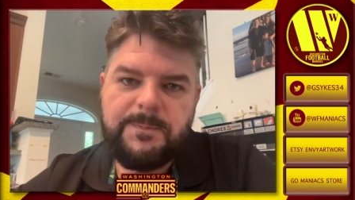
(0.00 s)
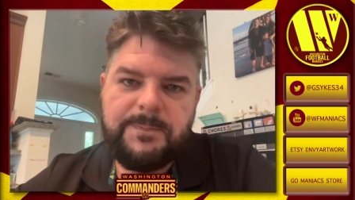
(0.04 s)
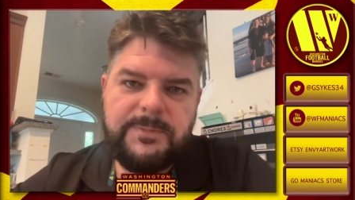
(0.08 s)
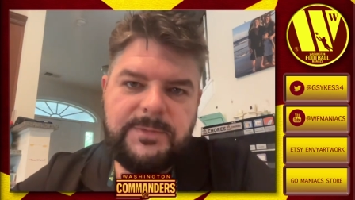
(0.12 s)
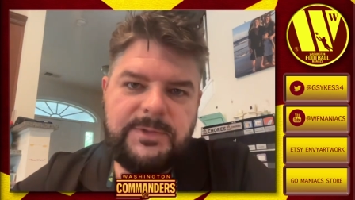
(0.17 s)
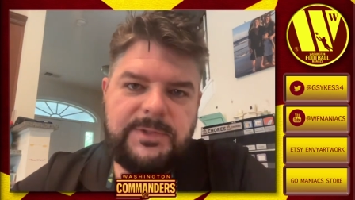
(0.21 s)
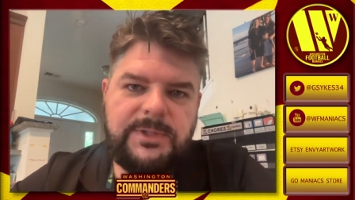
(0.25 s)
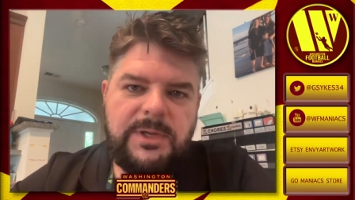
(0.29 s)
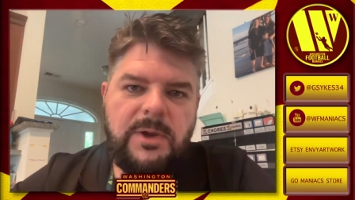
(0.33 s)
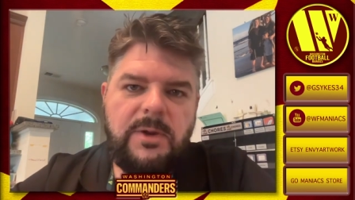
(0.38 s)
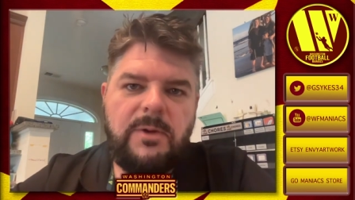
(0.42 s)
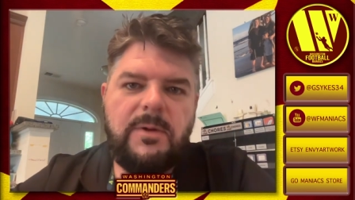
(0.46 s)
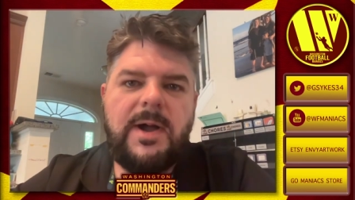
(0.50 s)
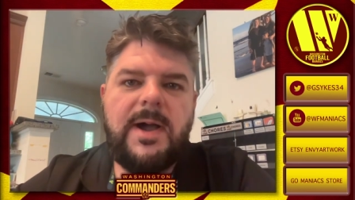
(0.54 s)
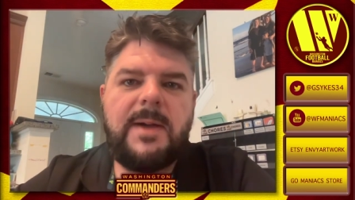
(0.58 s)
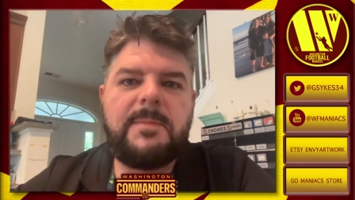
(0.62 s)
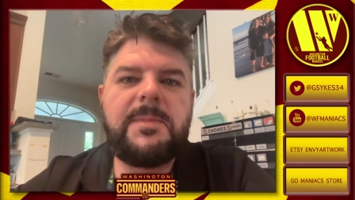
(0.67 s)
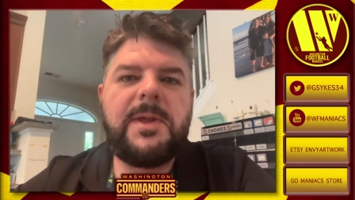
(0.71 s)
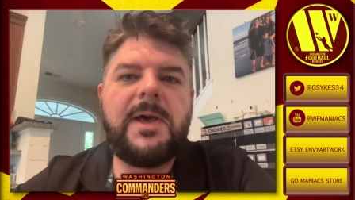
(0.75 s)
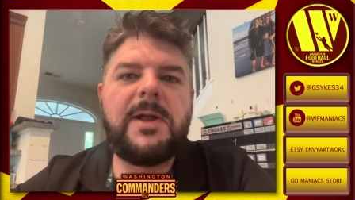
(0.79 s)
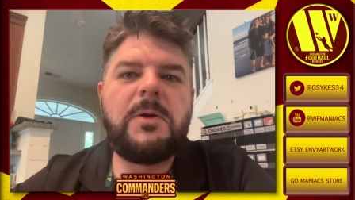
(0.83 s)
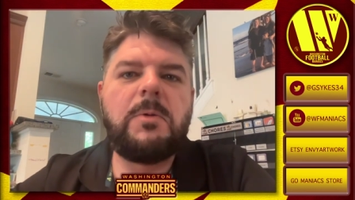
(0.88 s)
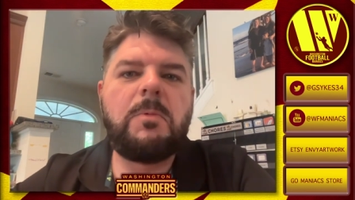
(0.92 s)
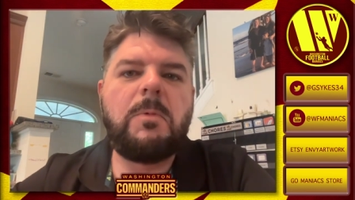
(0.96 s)
So I'm
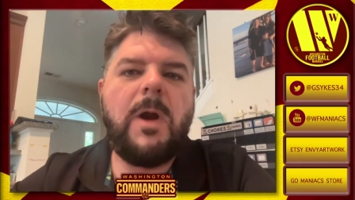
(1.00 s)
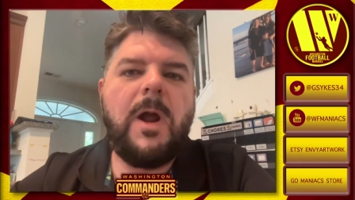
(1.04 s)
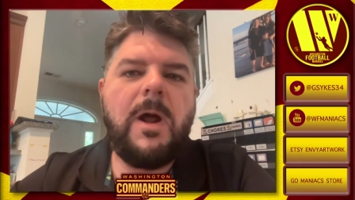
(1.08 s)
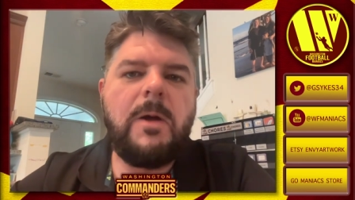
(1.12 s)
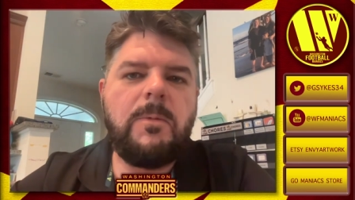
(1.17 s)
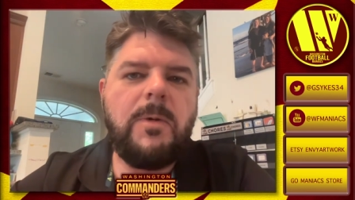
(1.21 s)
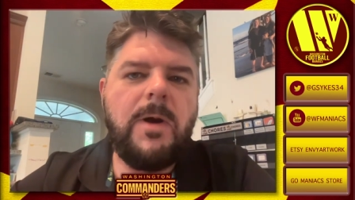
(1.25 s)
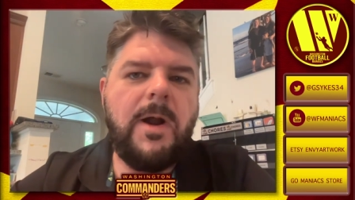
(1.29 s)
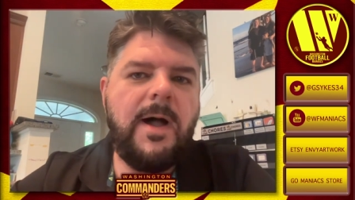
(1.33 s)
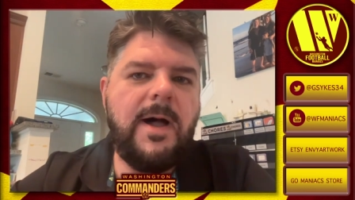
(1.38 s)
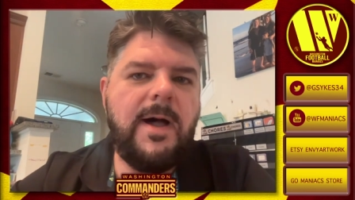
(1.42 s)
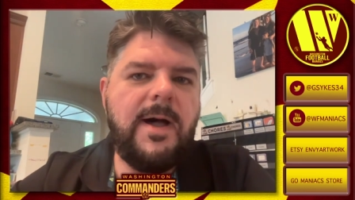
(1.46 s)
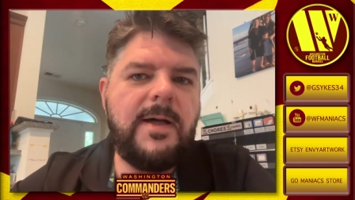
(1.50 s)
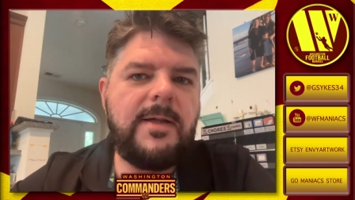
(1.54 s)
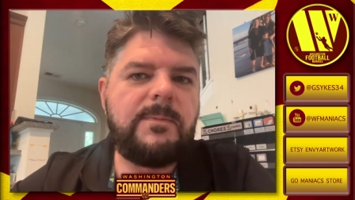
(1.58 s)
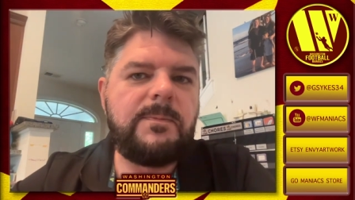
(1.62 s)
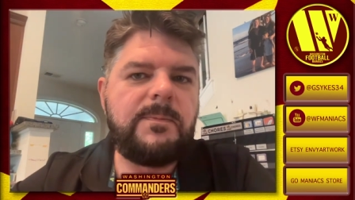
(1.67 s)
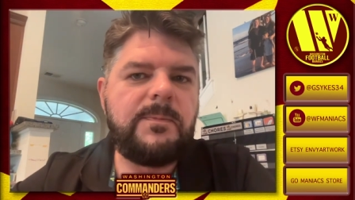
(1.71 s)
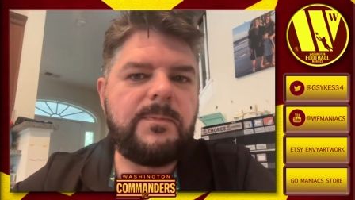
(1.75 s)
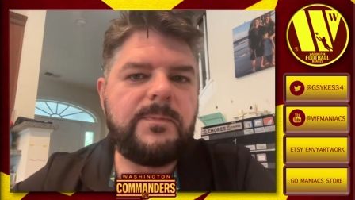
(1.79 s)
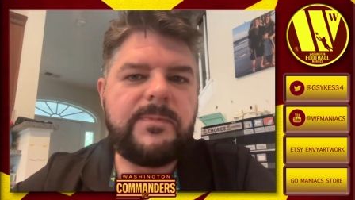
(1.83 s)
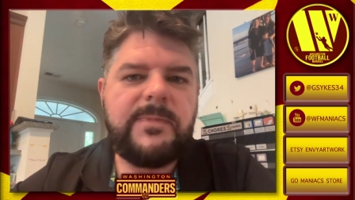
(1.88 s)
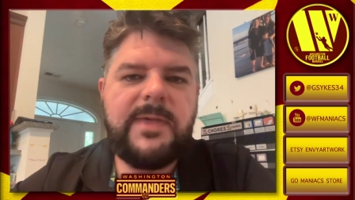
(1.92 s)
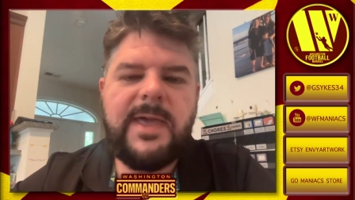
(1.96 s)
not a rah rah,
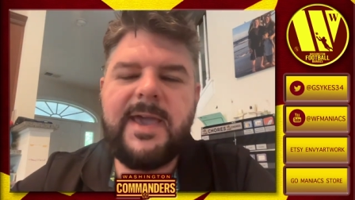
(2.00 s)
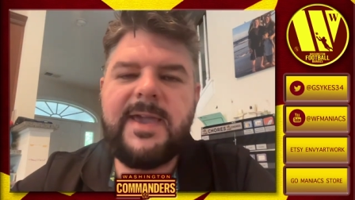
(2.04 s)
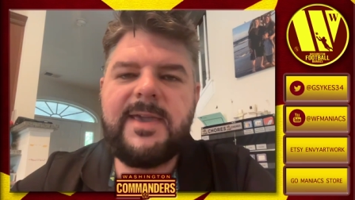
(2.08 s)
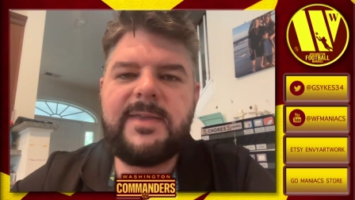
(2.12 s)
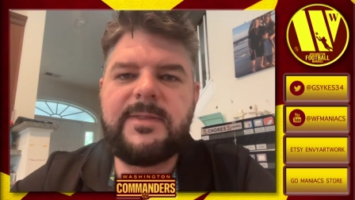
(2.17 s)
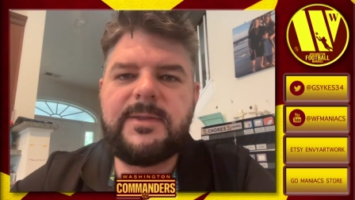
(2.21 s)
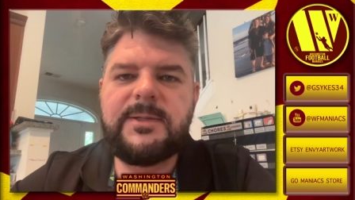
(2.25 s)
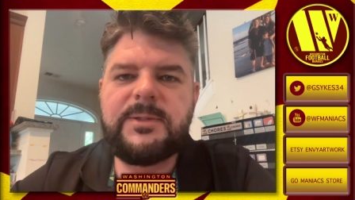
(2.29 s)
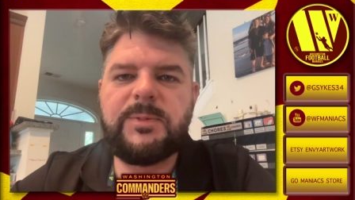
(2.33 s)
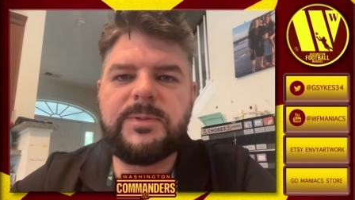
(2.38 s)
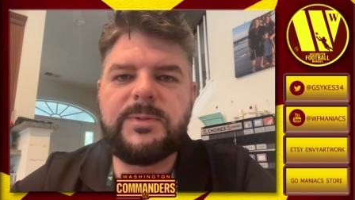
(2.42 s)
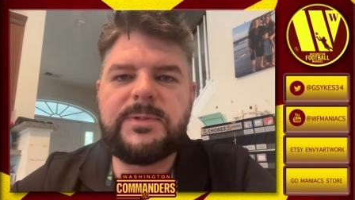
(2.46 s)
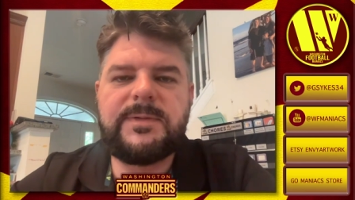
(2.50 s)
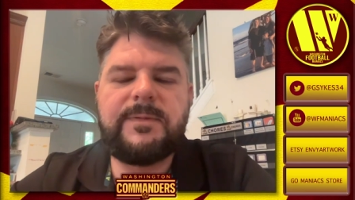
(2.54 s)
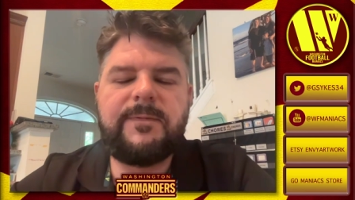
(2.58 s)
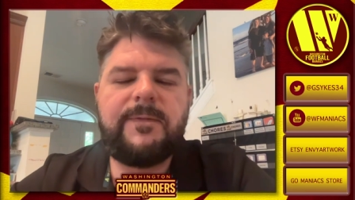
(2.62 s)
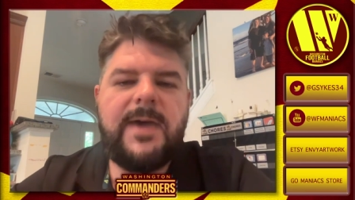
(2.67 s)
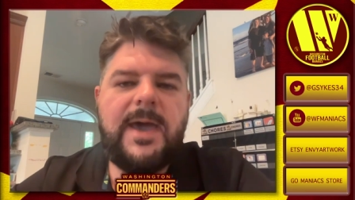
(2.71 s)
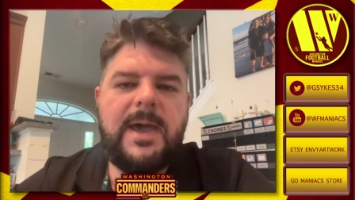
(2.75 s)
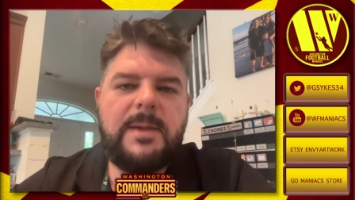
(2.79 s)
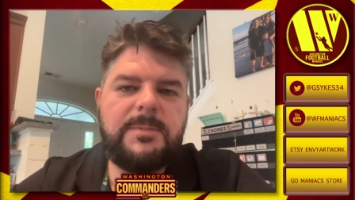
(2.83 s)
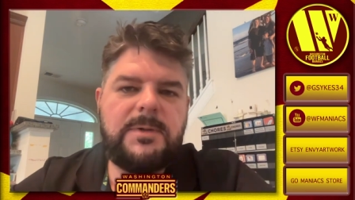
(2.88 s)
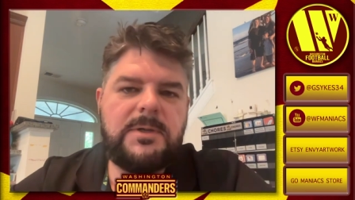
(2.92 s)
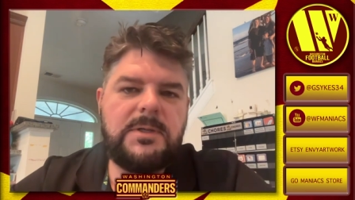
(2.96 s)
hey, this was a
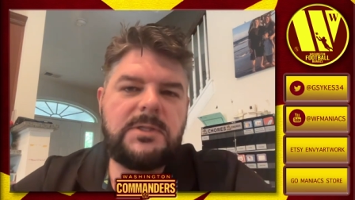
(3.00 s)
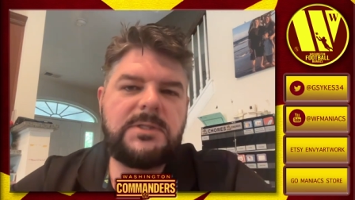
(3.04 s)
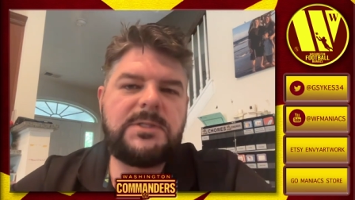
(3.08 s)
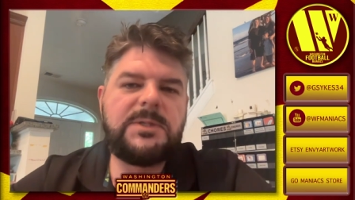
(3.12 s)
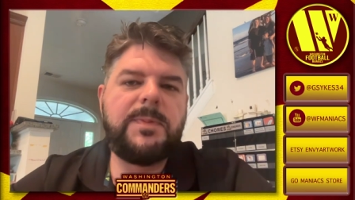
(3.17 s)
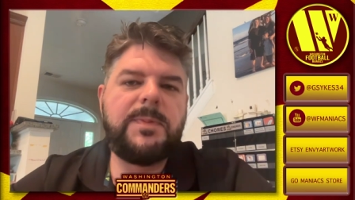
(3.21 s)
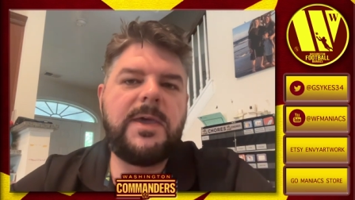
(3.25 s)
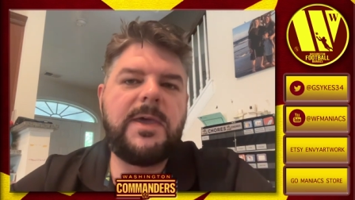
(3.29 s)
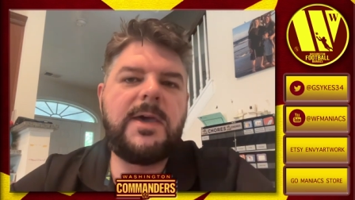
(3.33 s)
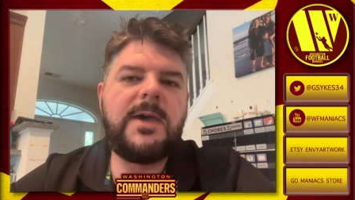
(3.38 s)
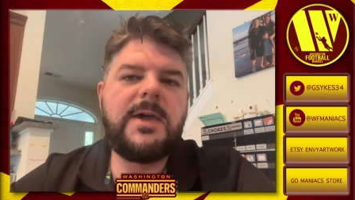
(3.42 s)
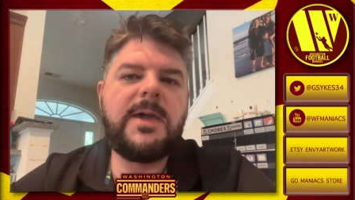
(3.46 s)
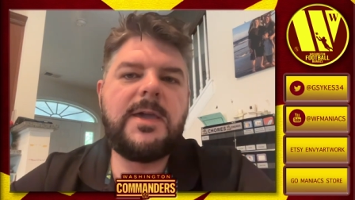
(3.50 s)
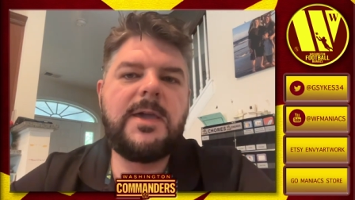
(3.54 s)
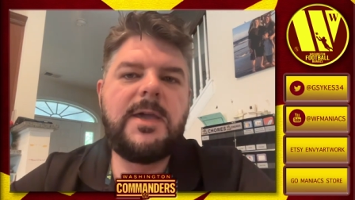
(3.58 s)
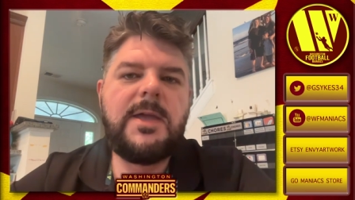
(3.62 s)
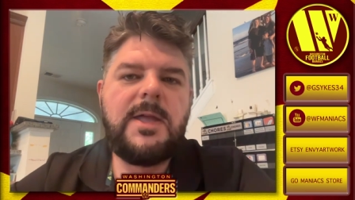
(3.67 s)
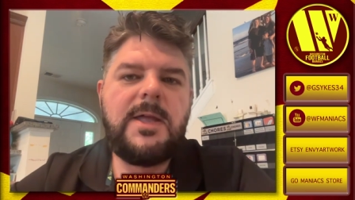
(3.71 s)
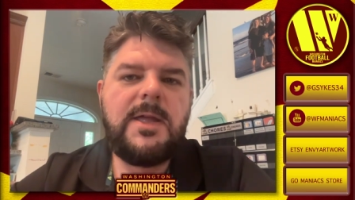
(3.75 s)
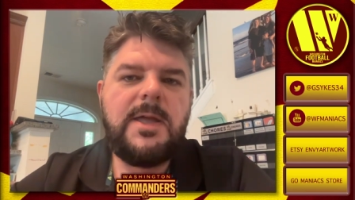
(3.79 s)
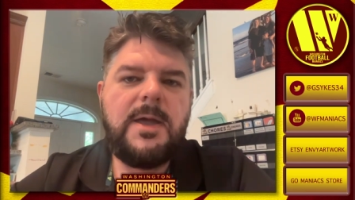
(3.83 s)
fabulous pick,